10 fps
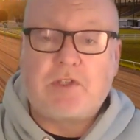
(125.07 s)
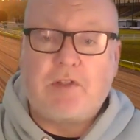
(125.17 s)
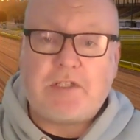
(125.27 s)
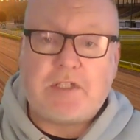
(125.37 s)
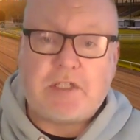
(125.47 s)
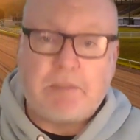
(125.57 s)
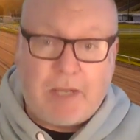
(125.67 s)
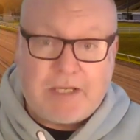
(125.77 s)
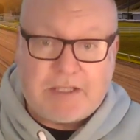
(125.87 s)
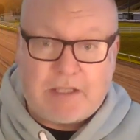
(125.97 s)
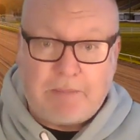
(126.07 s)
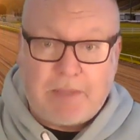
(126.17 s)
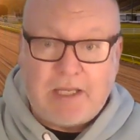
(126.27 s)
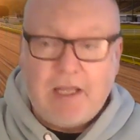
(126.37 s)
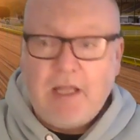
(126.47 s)
So this is the place to
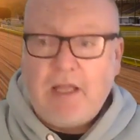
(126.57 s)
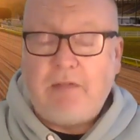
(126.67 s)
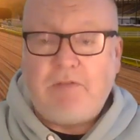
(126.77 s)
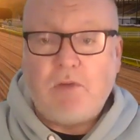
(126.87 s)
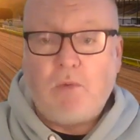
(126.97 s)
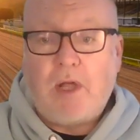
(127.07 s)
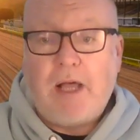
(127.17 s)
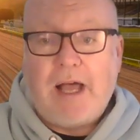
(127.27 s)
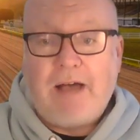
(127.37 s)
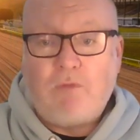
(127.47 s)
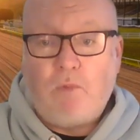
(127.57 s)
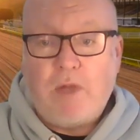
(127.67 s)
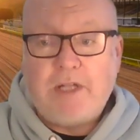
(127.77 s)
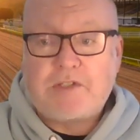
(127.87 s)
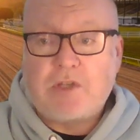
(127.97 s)
be if you want to have
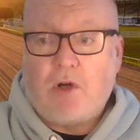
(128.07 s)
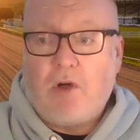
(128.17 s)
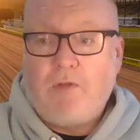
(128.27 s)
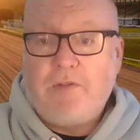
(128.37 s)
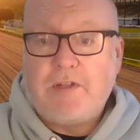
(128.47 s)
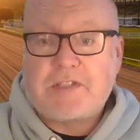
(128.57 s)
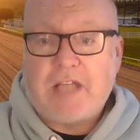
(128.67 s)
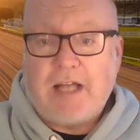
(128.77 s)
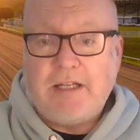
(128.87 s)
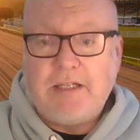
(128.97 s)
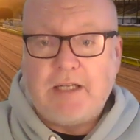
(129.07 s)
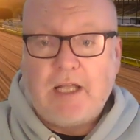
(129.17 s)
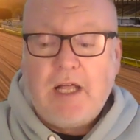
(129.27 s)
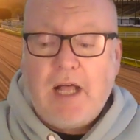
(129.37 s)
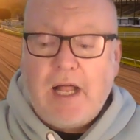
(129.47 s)
winners on the sand.
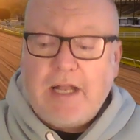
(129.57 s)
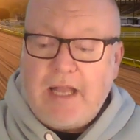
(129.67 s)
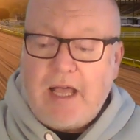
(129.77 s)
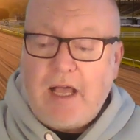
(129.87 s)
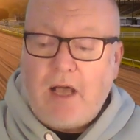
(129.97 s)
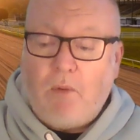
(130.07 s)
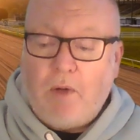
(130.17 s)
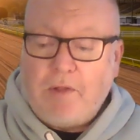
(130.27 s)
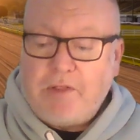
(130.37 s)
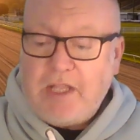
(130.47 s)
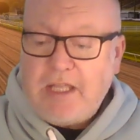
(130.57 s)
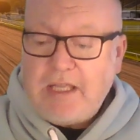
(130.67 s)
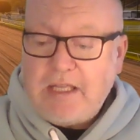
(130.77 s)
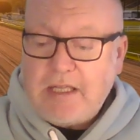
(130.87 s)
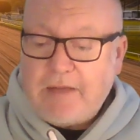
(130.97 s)
Now,
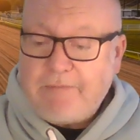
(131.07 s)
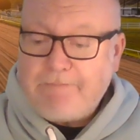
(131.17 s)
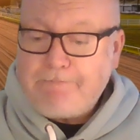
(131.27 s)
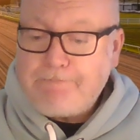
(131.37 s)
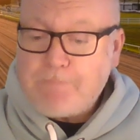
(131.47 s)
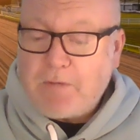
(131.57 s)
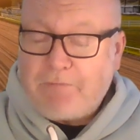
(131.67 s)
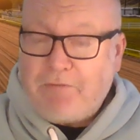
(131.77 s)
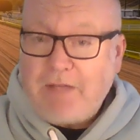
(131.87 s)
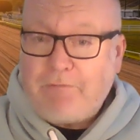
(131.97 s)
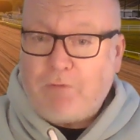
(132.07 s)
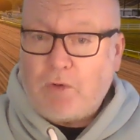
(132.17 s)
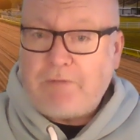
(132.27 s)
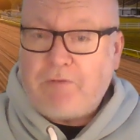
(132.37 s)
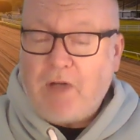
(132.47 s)
the
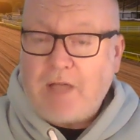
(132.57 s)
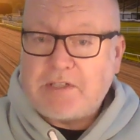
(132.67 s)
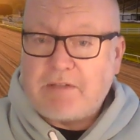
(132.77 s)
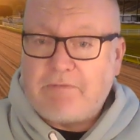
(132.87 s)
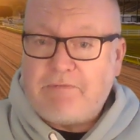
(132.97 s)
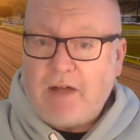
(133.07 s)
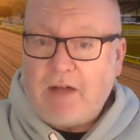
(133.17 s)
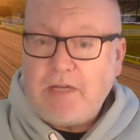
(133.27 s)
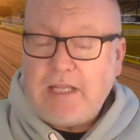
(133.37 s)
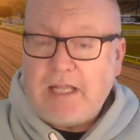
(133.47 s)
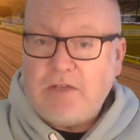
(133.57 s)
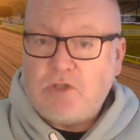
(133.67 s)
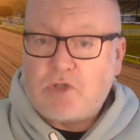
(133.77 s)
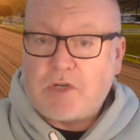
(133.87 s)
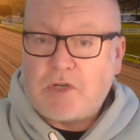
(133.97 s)
5:45 is a very
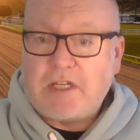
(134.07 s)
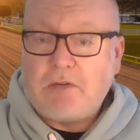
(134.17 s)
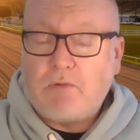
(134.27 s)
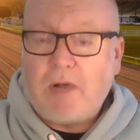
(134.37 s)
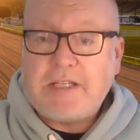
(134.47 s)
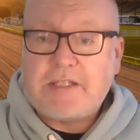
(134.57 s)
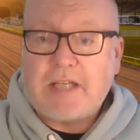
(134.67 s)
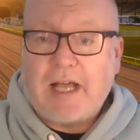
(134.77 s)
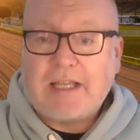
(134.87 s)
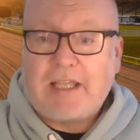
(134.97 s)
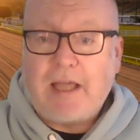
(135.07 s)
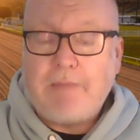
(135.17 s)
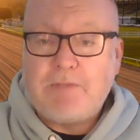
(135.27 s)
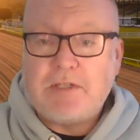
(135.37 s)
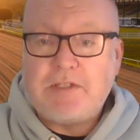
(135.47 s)
interesting race at
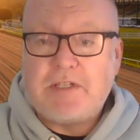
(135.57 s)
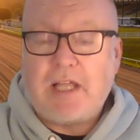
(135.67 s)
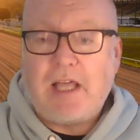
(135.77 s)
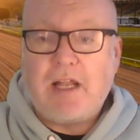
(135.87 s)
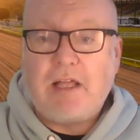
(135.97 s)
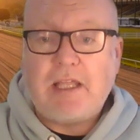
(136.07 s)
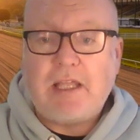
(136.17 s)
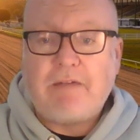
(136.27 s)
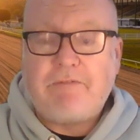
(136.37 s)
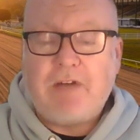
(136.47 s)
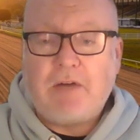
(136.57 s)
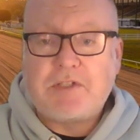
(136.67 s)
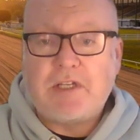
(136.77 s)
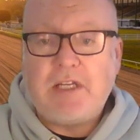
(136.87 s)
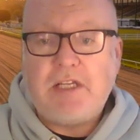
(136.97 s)
Kempton today. And I think I found
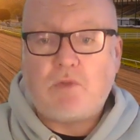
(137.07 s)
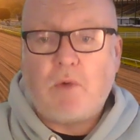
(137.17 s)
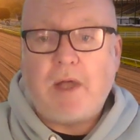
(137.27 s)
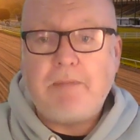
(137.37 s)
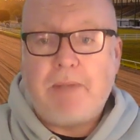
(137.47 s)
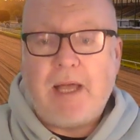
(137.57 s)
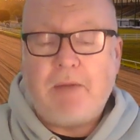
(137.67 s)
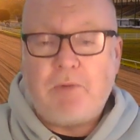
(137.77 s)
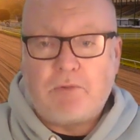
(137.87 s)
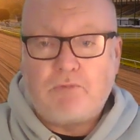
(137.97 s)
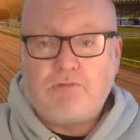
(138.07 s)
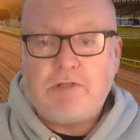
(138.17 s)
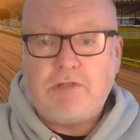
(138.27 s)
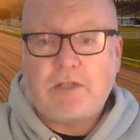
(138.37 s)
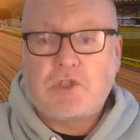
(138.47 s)
us an each-way bet with a
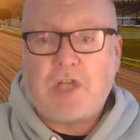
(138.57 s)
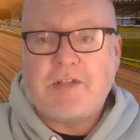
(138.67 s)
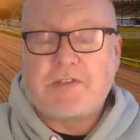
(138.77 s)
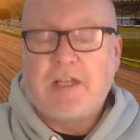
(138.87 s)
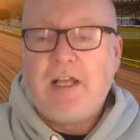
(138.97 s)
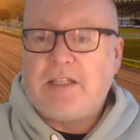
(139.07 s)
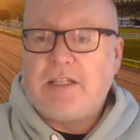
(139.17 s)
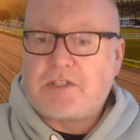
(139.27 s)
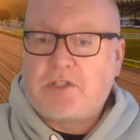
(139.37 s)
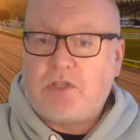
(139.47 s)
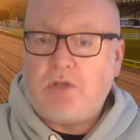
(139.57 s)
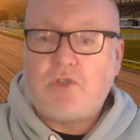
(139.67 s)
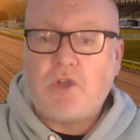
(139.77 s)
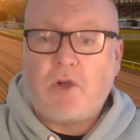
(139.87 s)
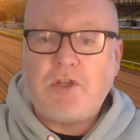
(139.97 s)
real chance. There's 2
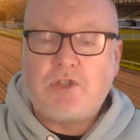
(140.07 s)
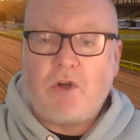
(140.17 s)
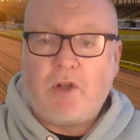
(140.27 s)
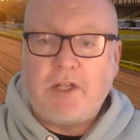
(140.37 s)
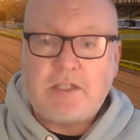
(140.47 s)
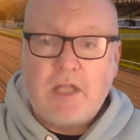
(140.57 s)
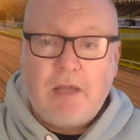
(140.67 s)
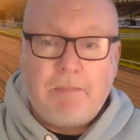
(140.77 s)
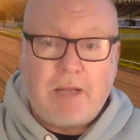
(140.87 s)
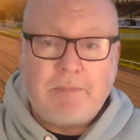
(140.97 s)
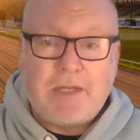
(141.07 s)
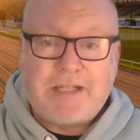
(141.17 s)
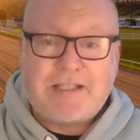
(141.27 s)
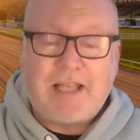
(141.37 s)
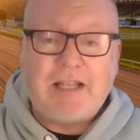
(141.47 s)
joint jollies, but I'm going
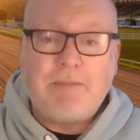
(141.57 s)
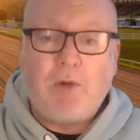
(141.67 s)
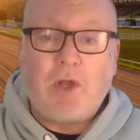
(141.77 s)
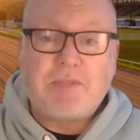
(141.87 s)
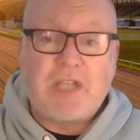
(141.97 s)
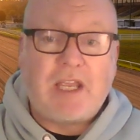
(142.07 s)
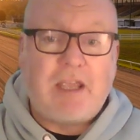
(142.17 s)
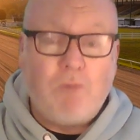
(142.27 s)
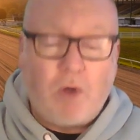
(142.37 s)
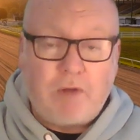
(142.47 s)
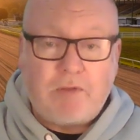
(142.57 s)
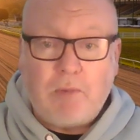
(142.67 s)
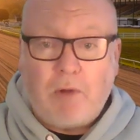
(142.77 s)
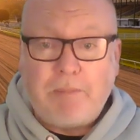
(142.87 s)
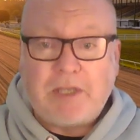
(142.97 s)
to take them on. I'm taking one of them
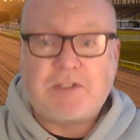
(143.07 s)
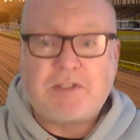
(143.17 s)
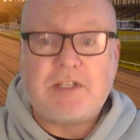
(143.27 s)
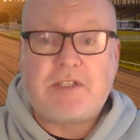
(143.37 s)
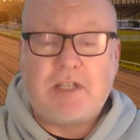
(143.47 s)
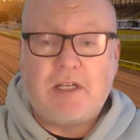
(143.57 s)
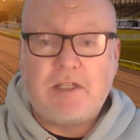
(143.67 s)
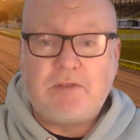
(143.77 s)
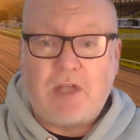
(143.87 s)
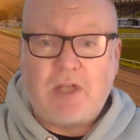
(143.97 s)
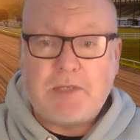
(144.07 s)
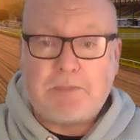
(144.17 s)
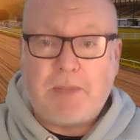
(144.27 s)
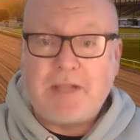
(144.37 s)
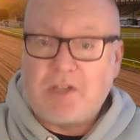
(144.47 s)
on because it's Jamie
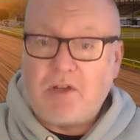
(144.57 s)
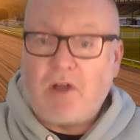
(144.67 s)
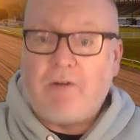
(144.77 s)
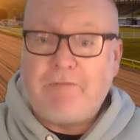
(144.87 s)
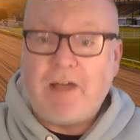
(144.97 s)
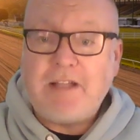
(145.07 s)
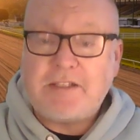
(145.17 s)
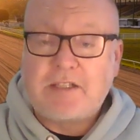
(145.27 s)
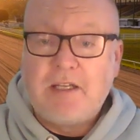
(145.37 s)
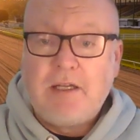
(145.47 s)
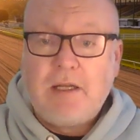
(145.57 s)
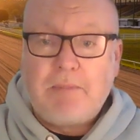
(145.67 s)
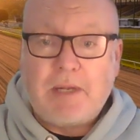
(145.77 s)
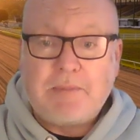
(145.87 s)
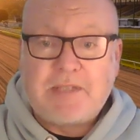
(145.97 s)
Spencer, no offense,
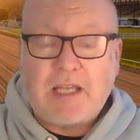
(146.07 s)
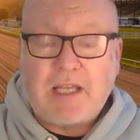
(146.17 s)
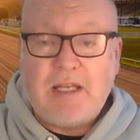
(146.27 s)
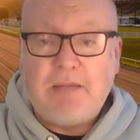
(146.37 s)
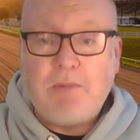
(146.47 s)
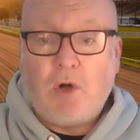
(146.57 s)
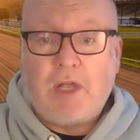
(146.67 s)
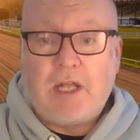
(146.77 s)
but I'm taking him on.